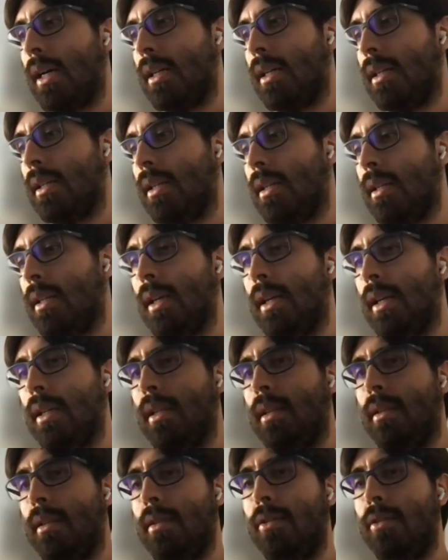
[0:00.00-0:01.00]
And,
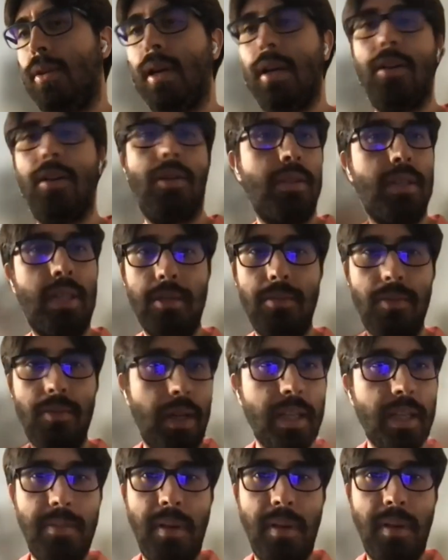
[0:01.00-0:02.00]
and you cannot just
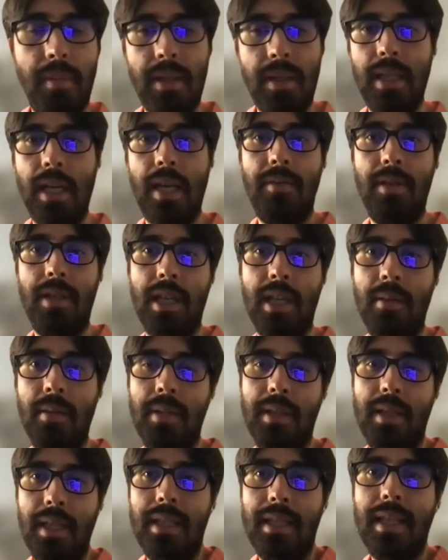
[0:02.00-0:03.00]
run experiments every
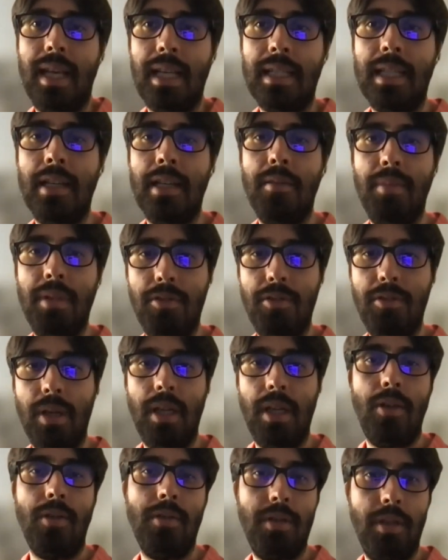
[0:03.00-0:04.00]
time. It, it gets a little bit
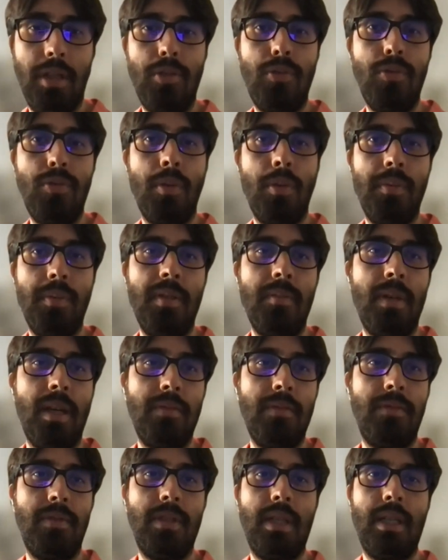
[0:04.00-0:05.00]
tricky. You'll need to
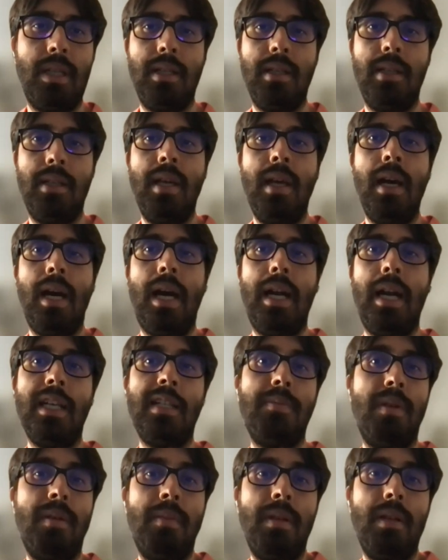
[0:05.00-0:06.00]
optimize for that. And an
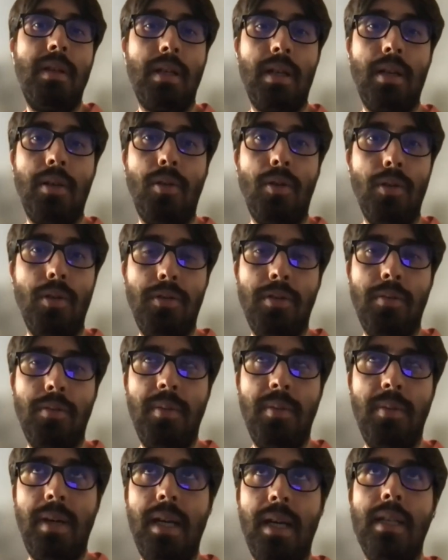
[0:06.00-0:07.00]
experiment can also
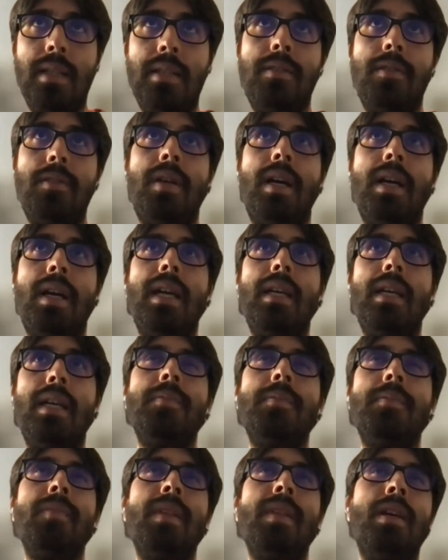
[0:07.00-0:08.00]
be biased. So I
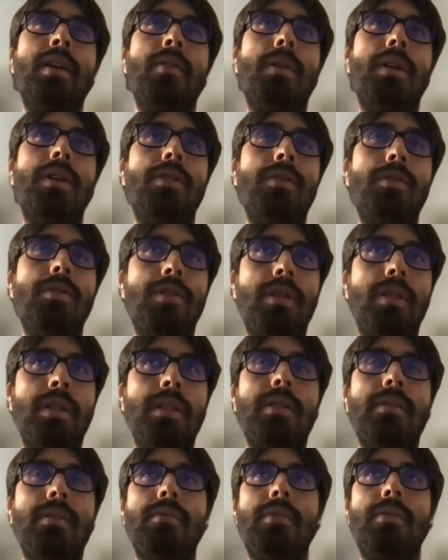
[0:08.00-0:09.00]
guess what you
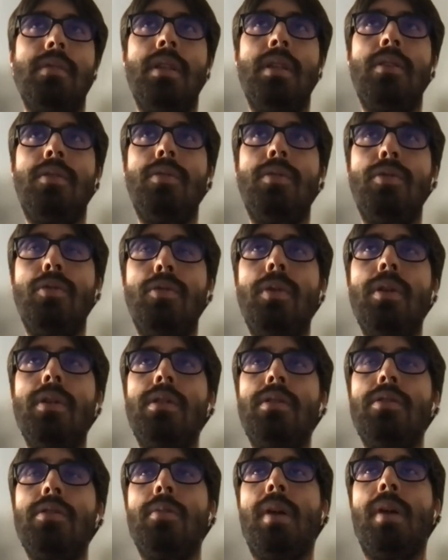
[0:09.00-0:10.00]
usually need to do
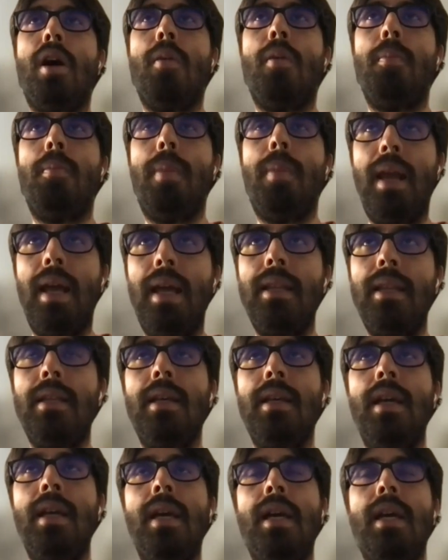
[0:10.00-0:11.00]
is somehow
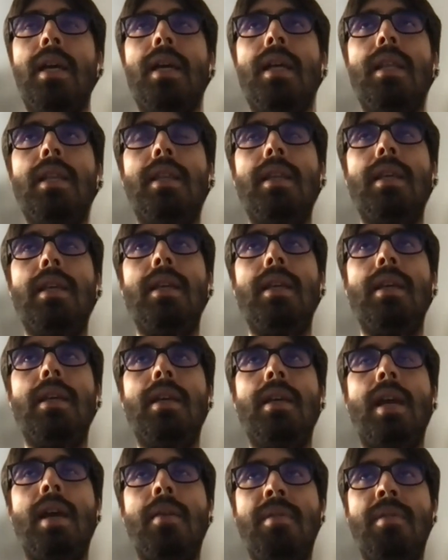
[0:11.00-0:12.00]
blend
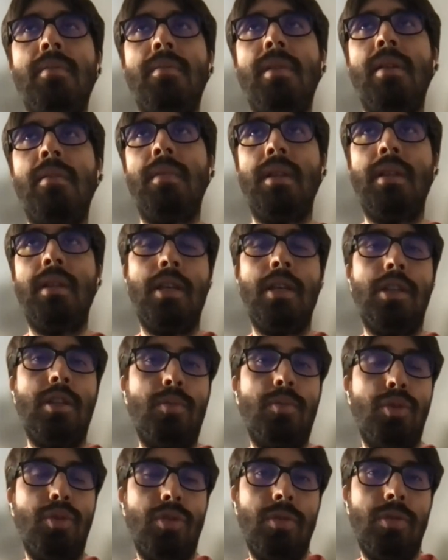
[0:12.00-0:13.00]
the M M M and the
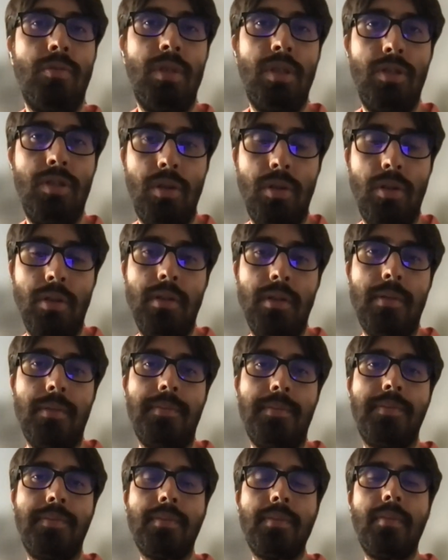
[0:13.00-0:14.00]
attribution results
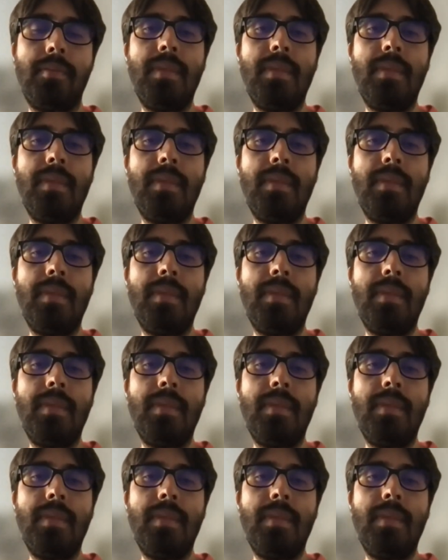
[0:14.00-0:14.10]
